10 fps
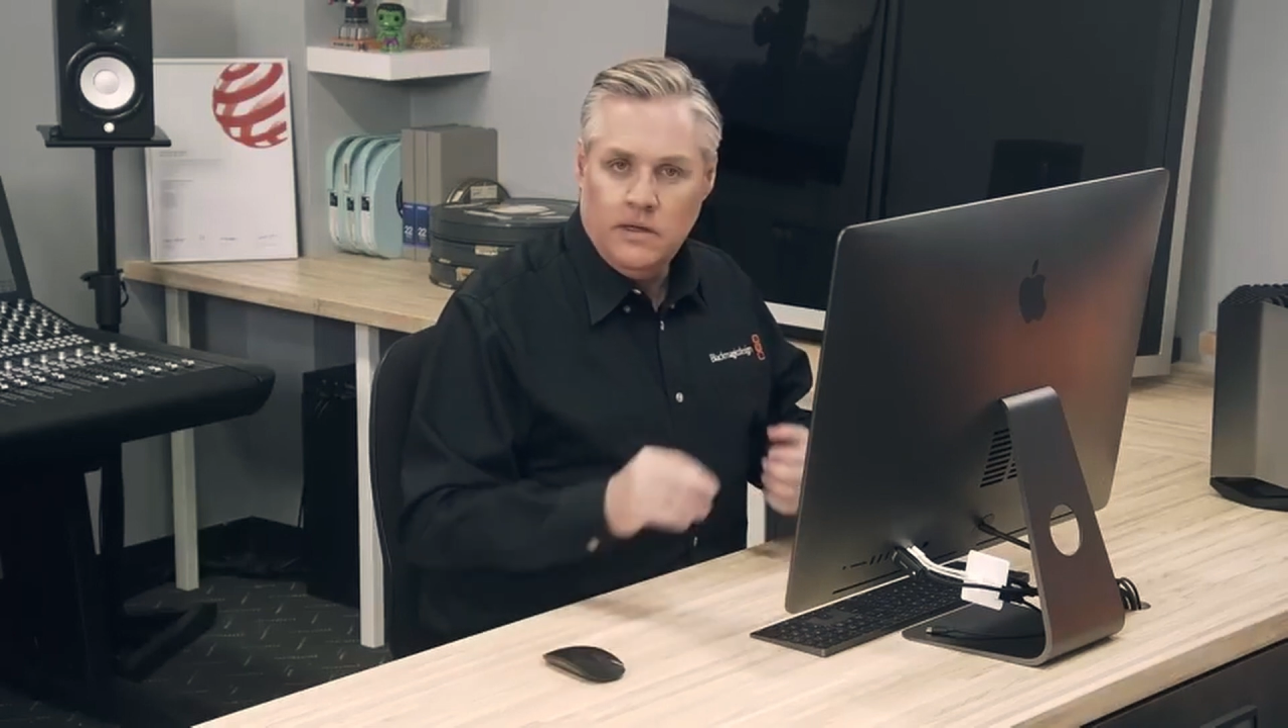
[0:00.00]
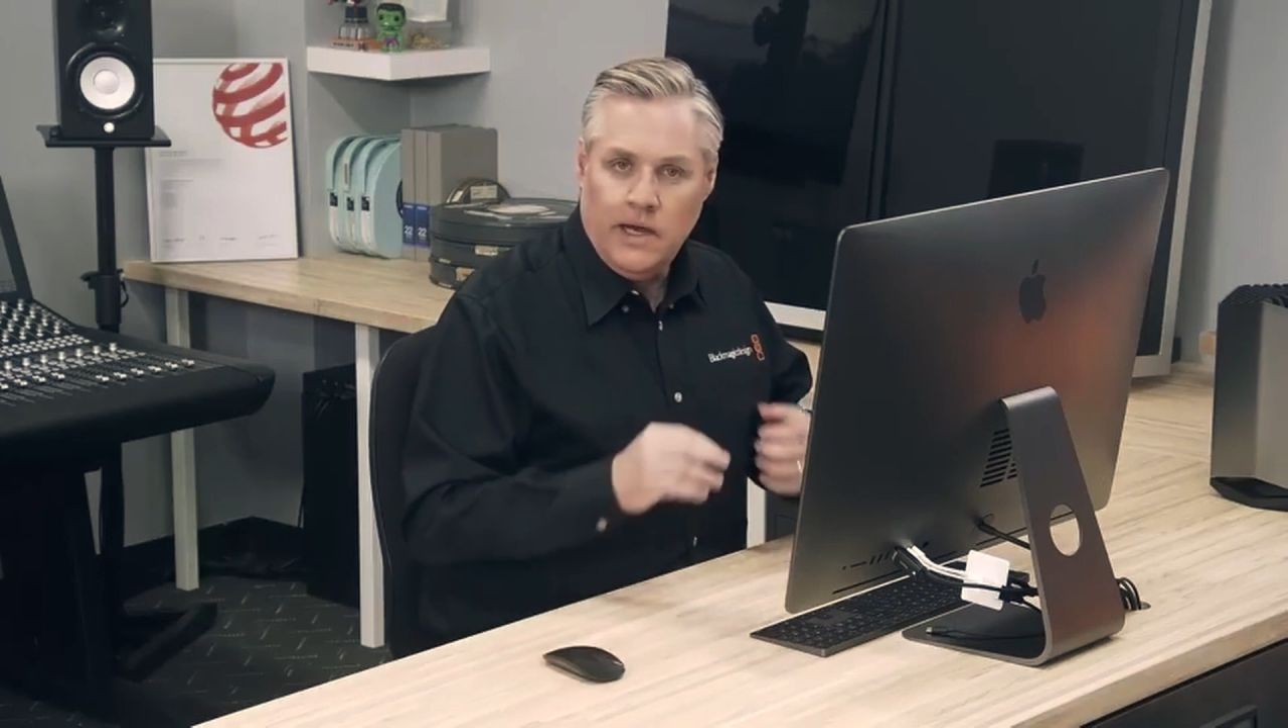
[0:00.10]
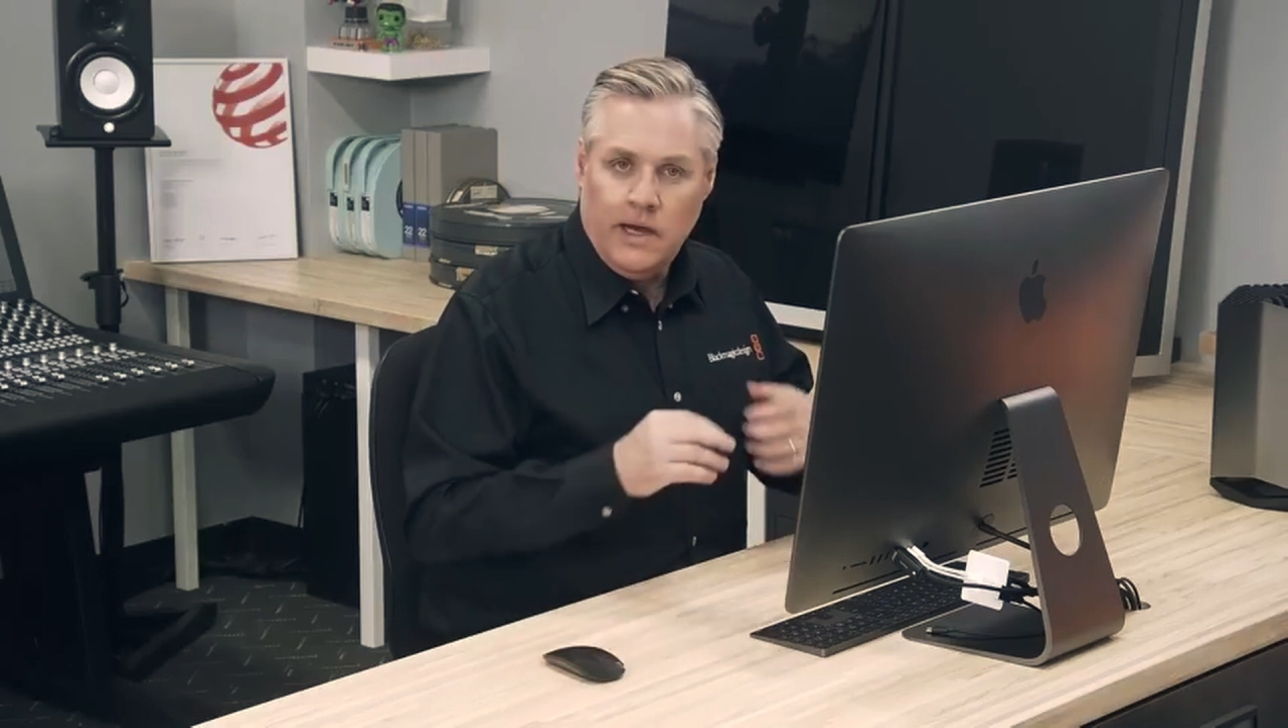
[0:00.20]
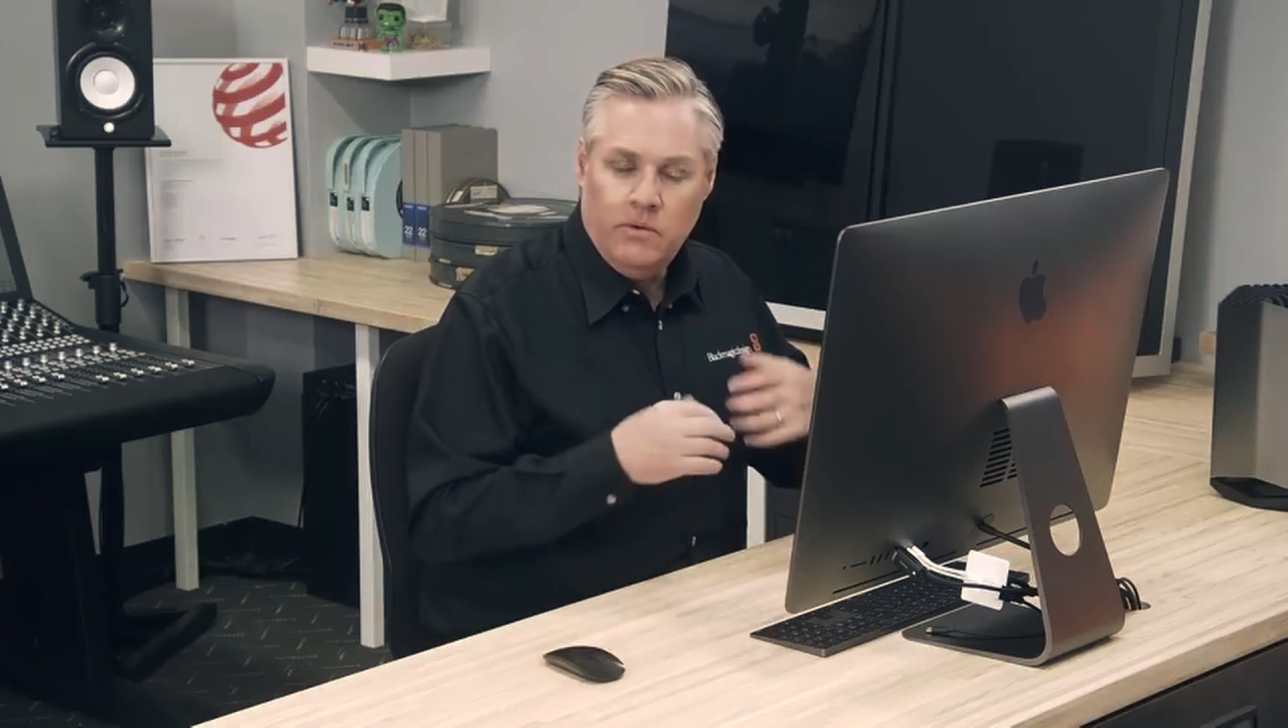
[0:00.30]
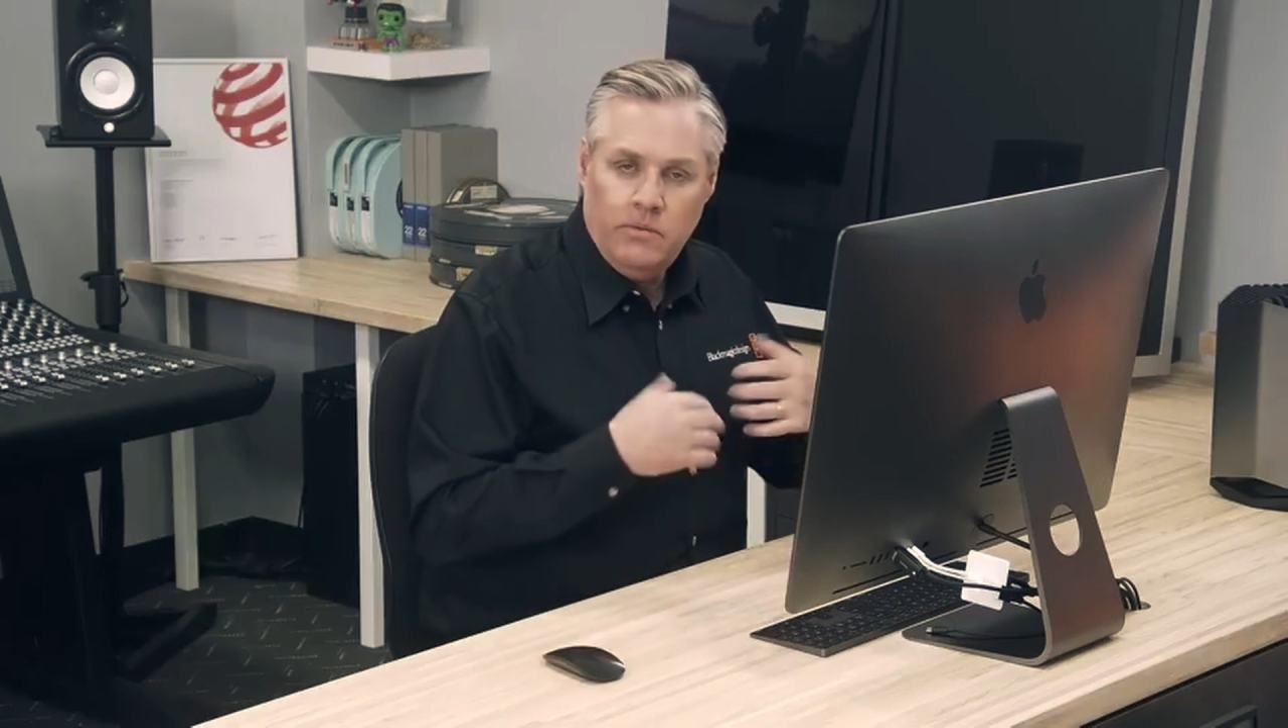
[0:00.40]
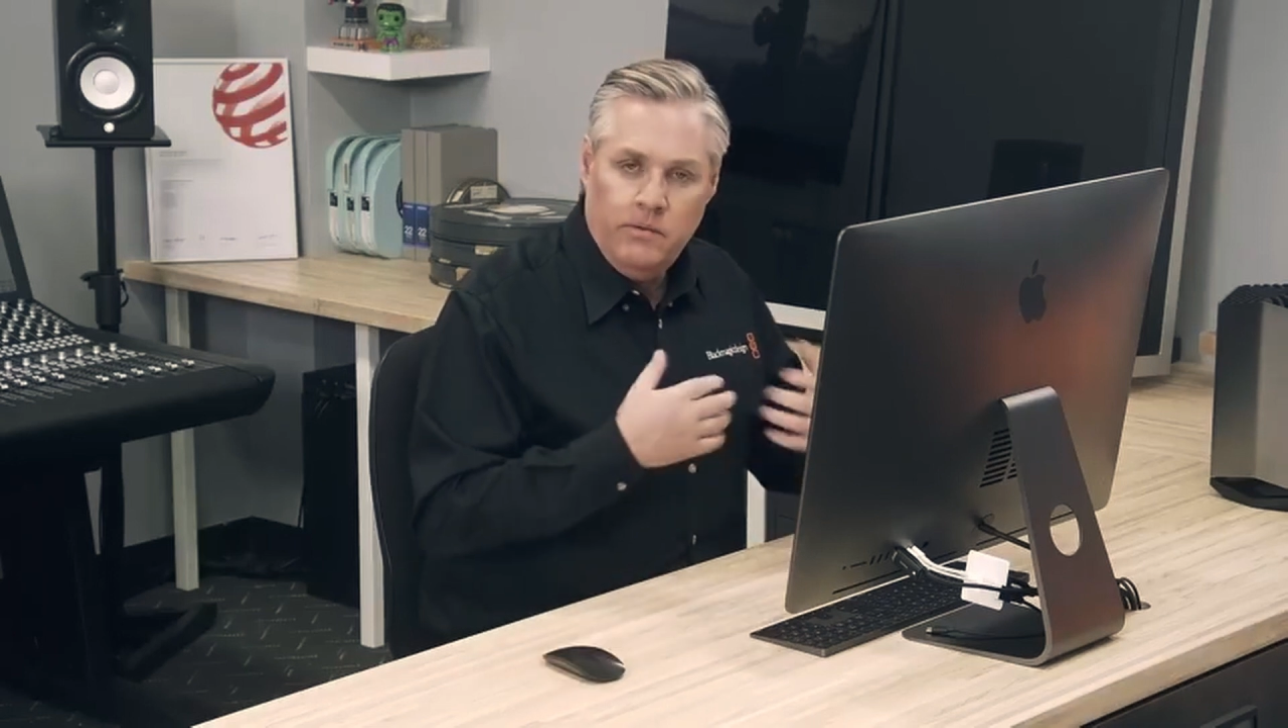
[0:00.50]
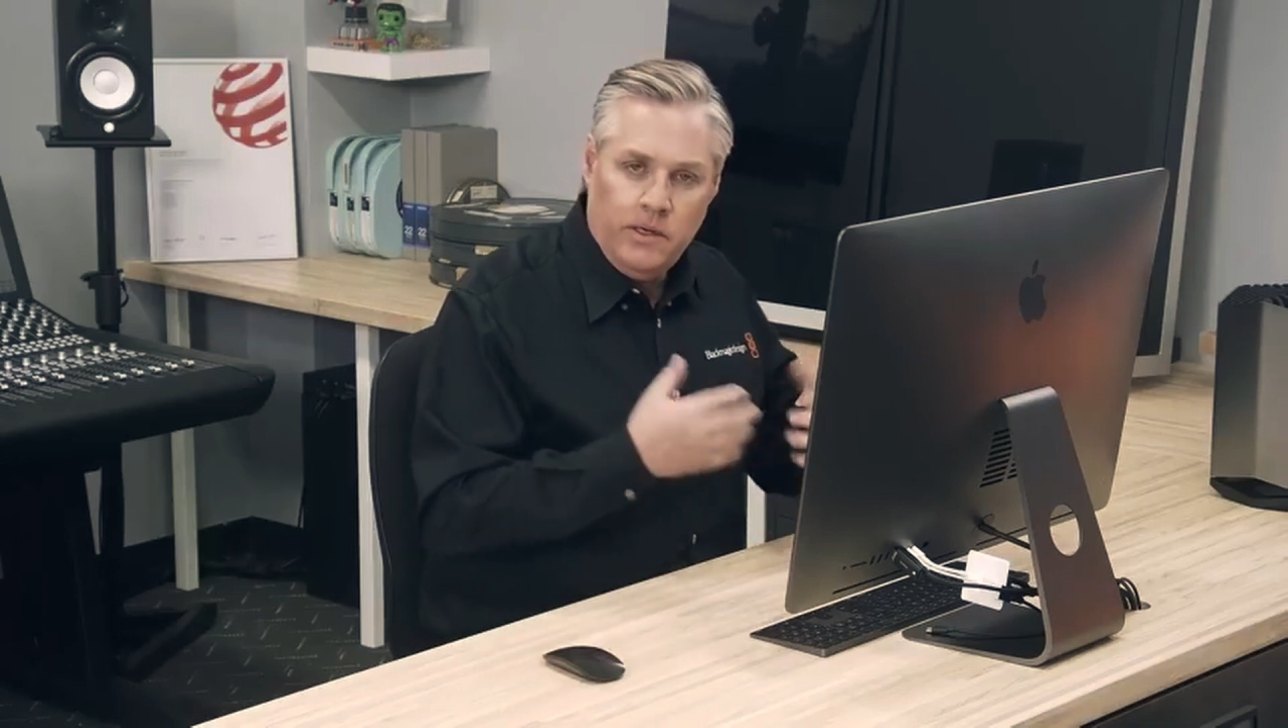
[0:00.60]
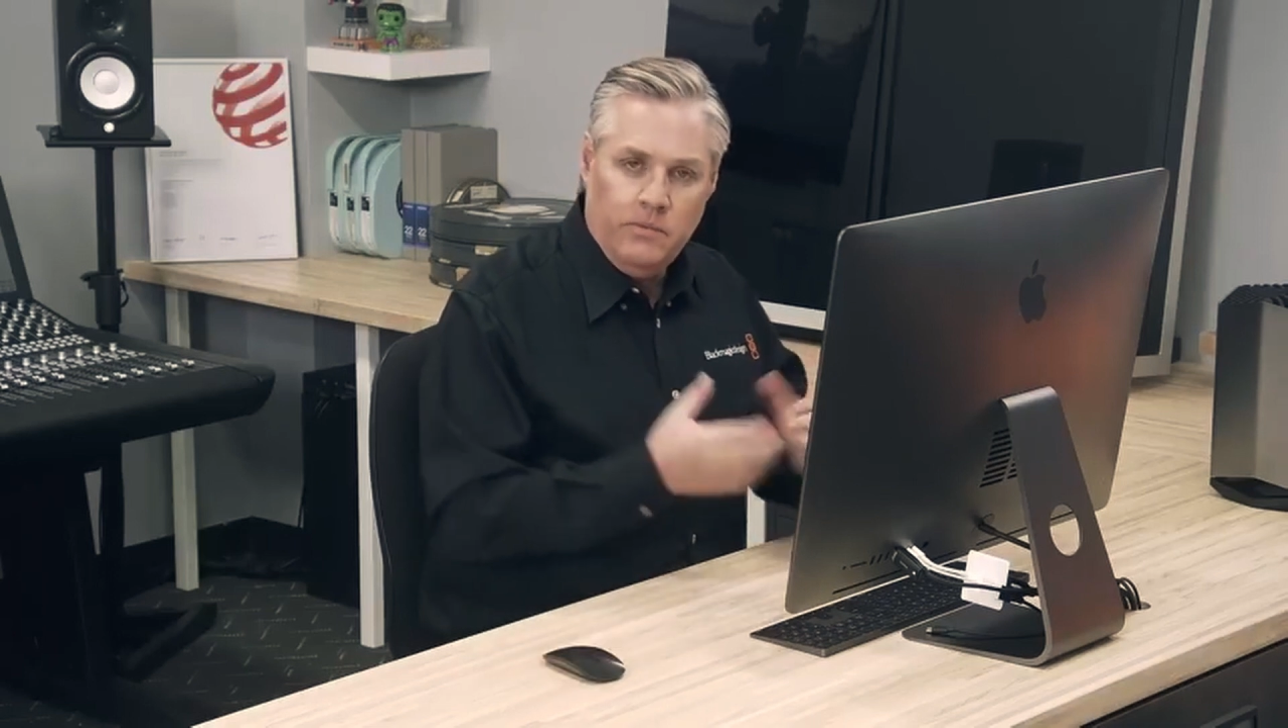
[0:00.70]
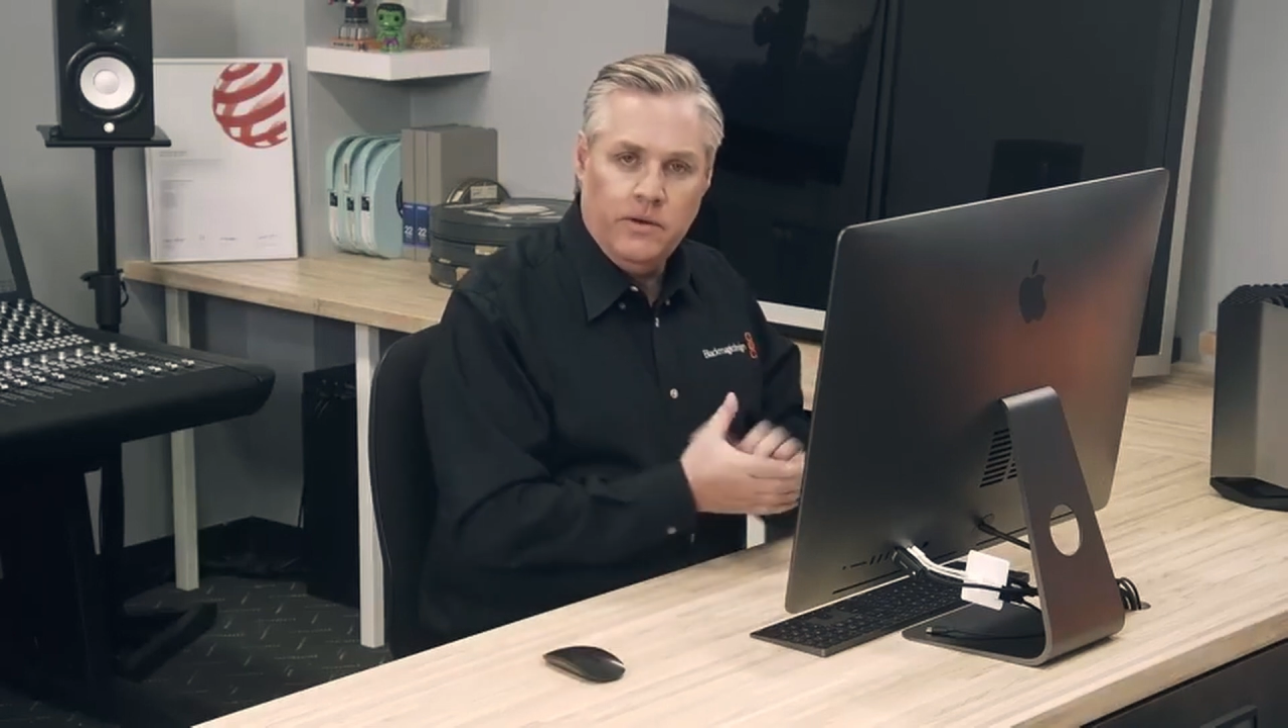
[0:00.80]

What we really